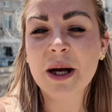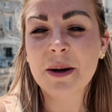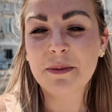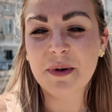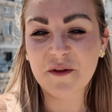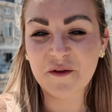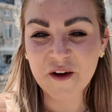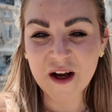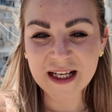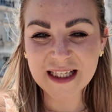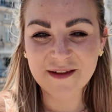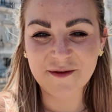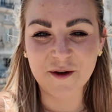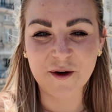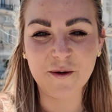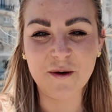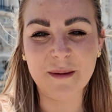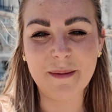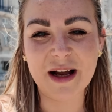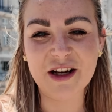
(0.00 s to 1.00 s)
But first of
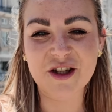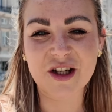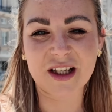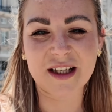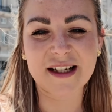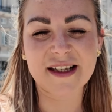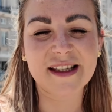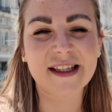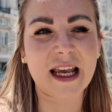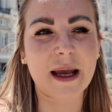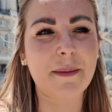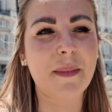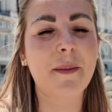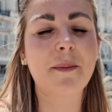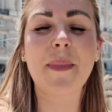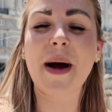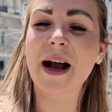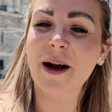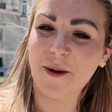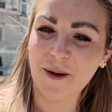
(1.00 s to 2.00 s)
all, I'm actually going to skip
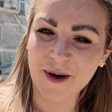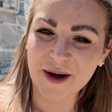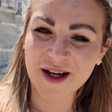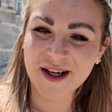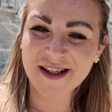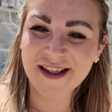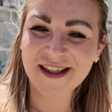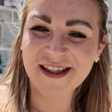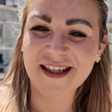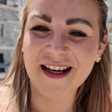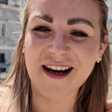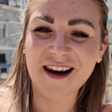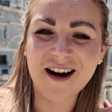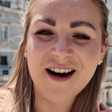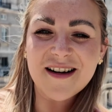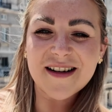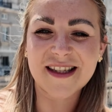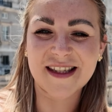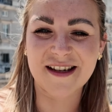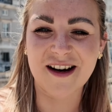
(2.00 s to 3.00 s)
backwards to
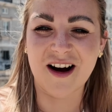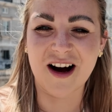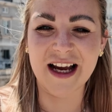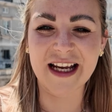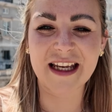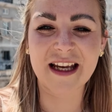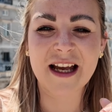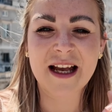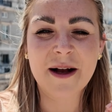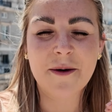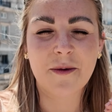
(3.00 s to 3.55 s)
last night